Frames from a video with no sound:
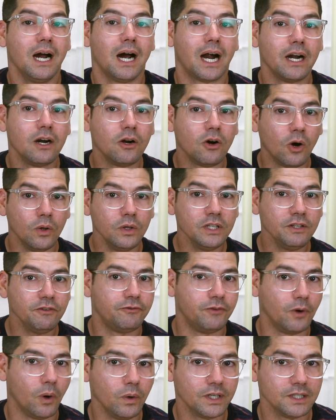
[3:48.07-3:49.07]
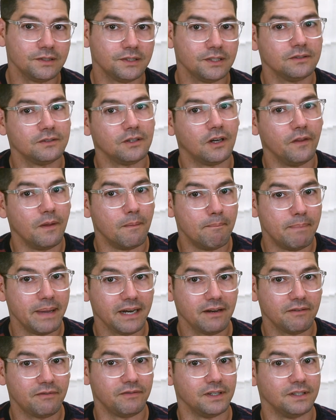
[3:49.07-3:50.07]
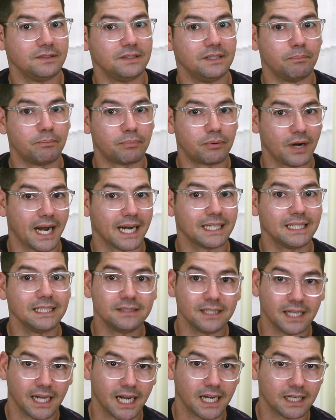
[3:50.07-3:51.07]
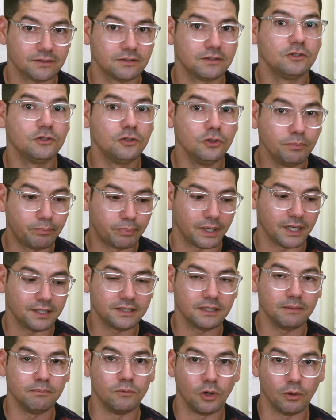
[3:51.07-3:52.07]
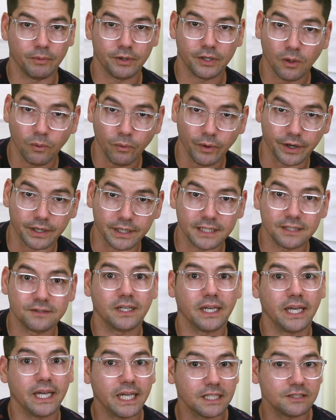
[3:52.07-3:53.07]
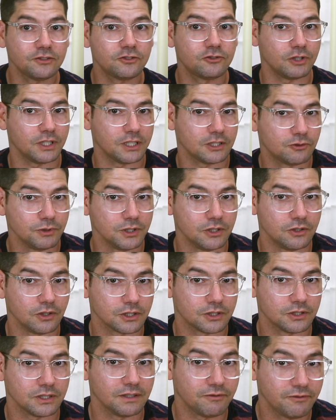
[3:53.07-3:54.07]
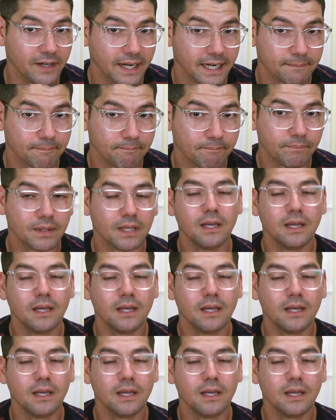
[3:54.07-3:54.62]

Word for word: are only focuses on the benefits the practice has to present moment awareness and stress reduction effect.